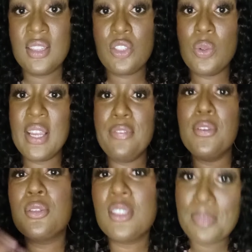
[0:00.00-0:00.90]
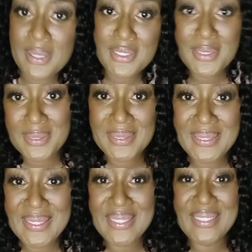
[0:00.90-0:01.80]
So they feel special,
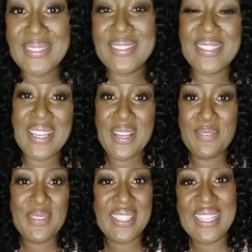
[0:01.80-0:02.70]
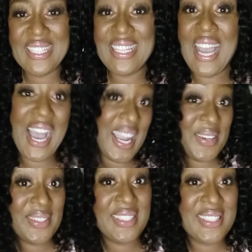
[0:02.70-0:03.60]
you know, so they can feel like I
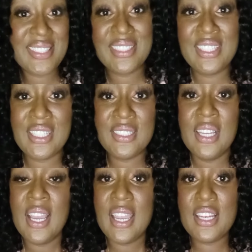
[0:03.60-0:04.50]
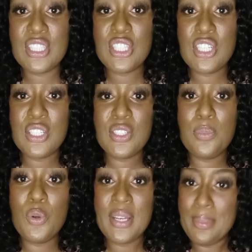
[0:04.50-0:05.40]
go to this salon. And in turn, the
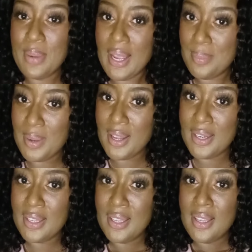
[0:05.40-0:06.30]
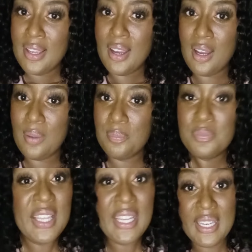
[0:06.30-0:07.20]
more they brag about it,
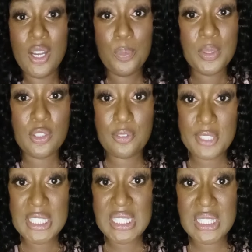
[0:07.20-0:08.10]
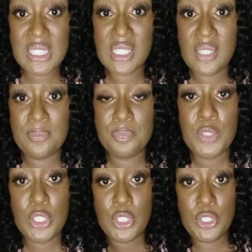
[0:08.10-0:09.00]
um, can help increase
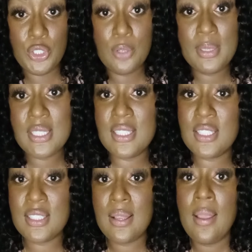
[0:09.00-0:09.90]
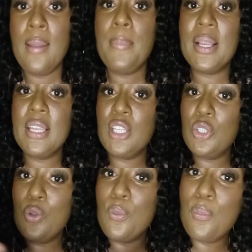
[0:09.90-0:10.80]
your business by
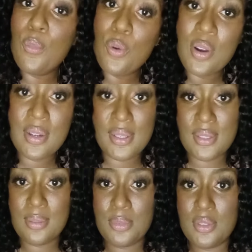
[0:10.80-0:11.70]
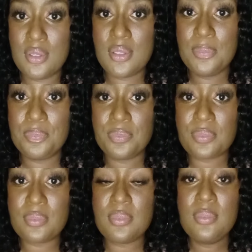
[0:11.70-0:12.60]
getting you more customers
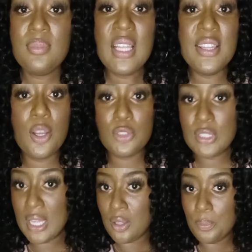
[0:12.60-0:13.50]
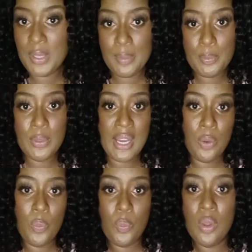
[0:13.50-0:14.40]
they'll tell people
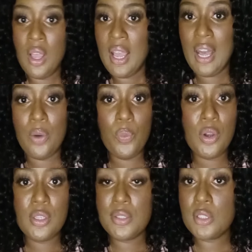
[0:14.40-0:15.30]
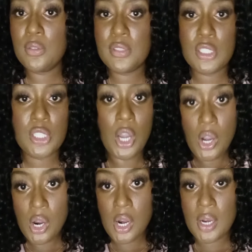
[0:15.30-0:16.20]
how how well your services
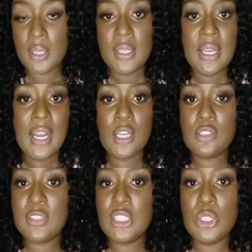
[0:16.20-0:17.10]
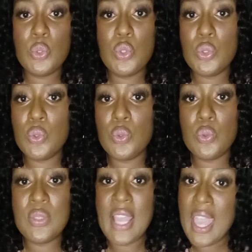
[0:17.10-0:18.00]
are, how great you
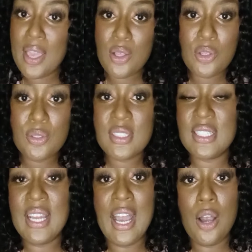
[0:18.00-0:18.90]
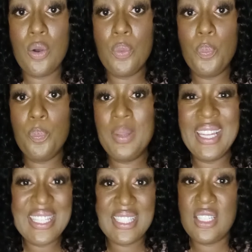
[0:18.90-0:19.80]
do nails, and how
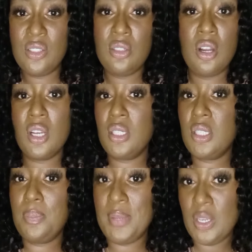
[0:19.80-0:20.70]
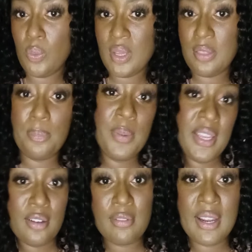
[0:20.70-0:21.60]
pleasant you are to speak with,
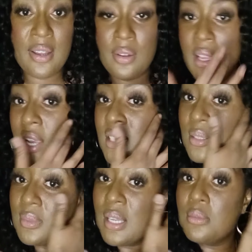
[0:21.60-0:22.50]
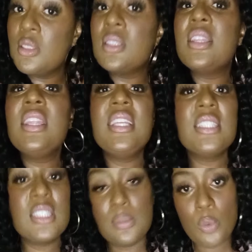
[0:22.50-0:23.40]
be around. Sometimes
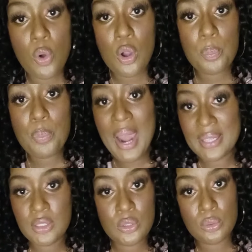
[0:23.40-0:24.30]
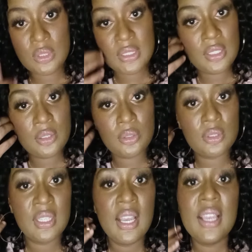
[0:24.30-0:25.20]
these small practical
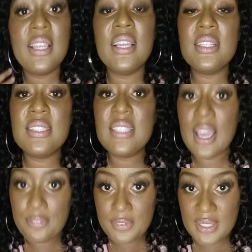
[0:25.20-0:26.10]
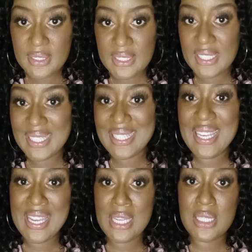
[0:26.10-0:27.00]
skills can definitely
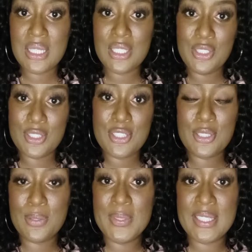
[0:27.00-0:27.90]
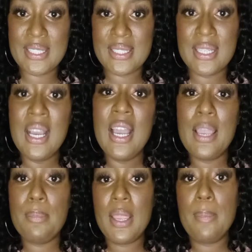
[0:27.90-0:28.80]
enhance your services
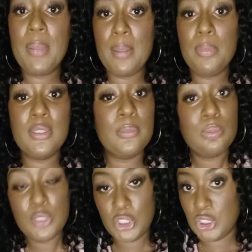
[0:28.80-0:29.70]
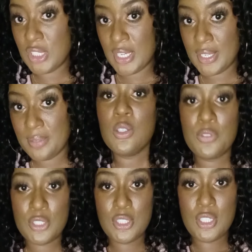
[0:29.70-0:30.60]
and make people appreciate it. So
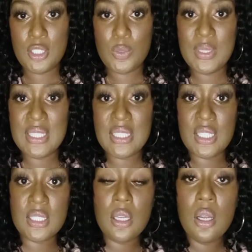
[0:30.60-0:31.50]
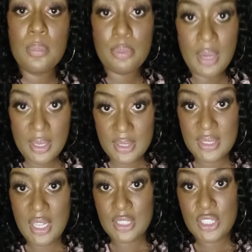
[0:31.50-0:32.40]
for starters, we discussed product
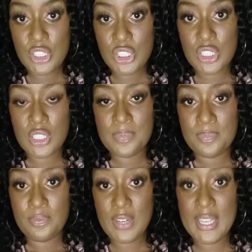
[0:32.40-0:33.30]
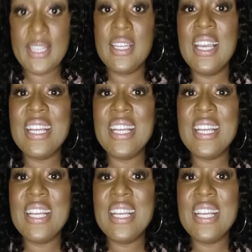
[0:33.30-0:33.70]
knowledge, right?